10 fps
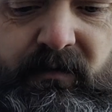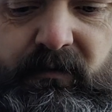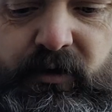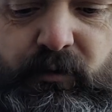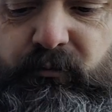
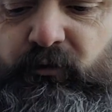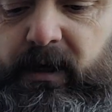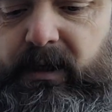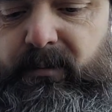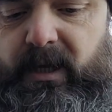shouldn't
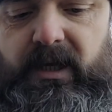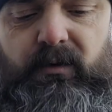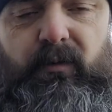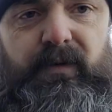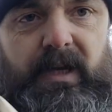really be
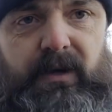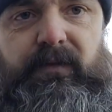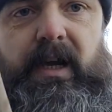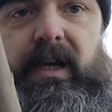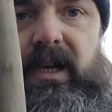with a knife
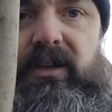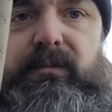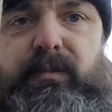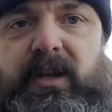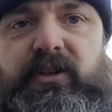like this
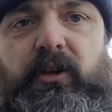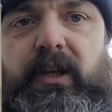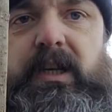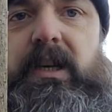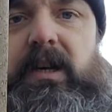
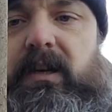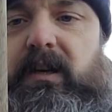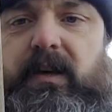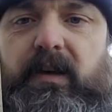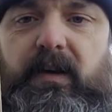batoning
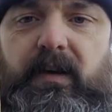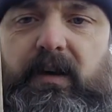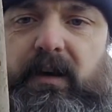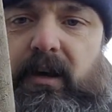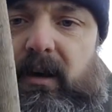
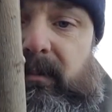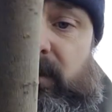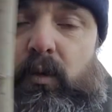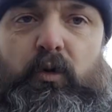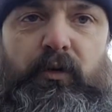
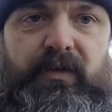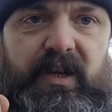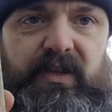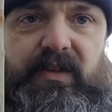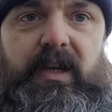wood
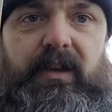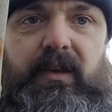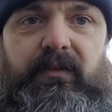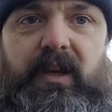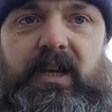that's thicker
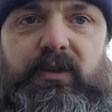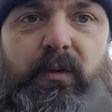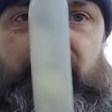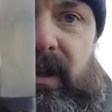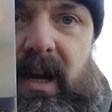than this
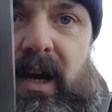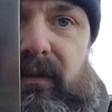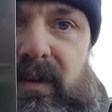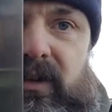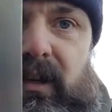with a
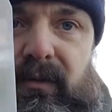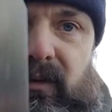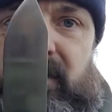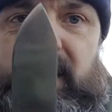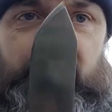knife that's only
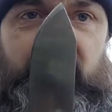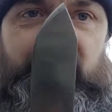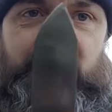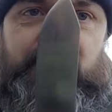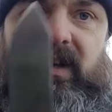
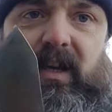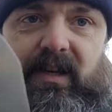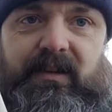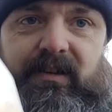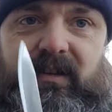3mm
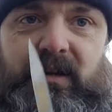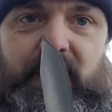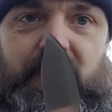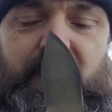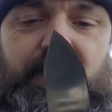thick
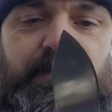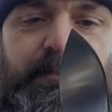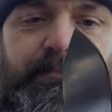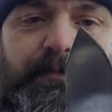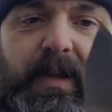
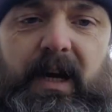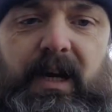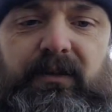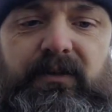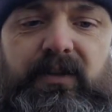
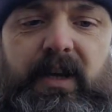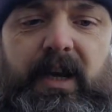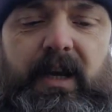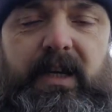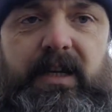and
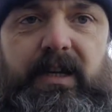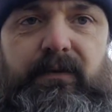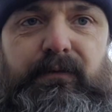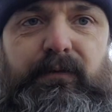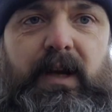a
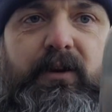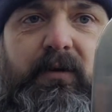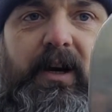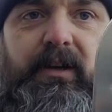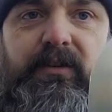flat
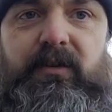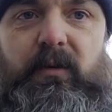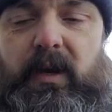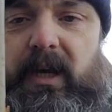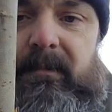grind.
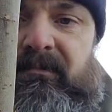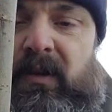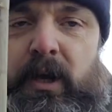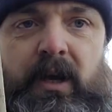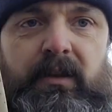Okay,
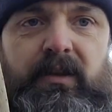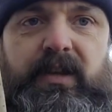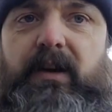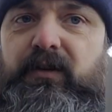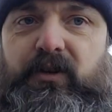this
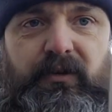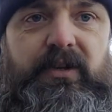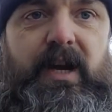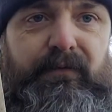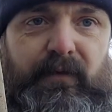knife is not
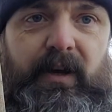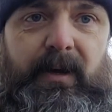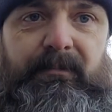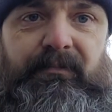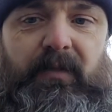designed for
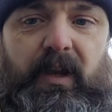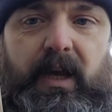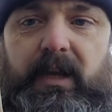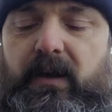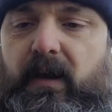that.
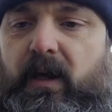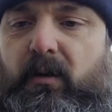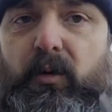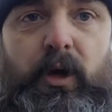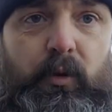Okay,
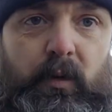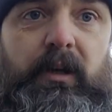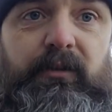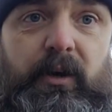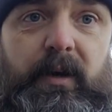but it
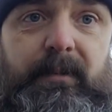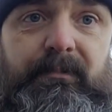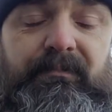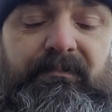will do it.